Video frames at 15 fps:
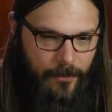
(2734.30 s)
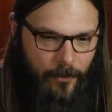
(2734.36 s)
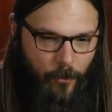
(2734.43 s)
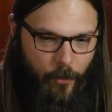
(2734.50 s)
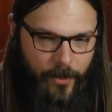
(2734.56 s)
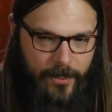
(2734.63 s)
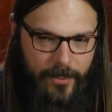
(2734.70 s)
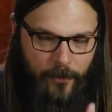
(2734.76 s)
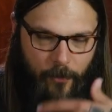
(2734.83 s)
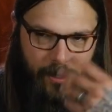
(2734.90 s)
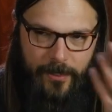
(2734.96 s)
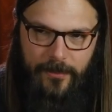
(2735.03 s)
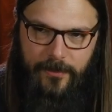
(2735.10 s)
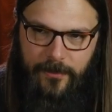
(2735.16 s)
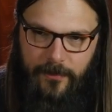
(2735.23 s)
Whitney
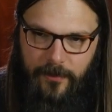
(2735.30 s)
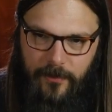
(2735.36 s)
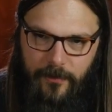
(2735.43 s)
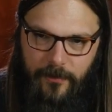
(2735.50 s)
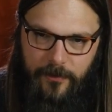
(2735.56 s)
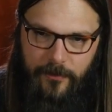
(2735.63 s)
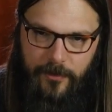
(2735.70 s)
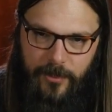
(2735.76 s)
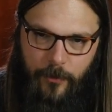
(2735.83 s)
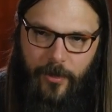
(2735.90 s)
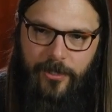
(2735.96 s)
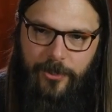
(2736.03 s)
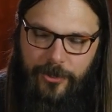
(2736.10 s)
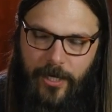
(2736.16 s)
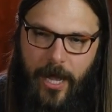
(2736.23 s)
went
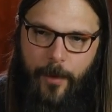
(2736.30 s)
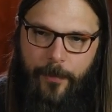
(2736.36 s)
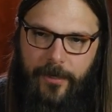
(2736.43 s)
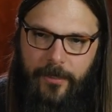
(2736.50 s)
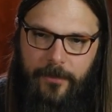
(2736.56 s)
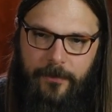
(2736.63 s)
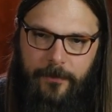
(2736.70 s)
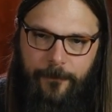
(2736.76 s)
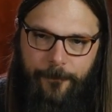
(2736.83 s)
shopping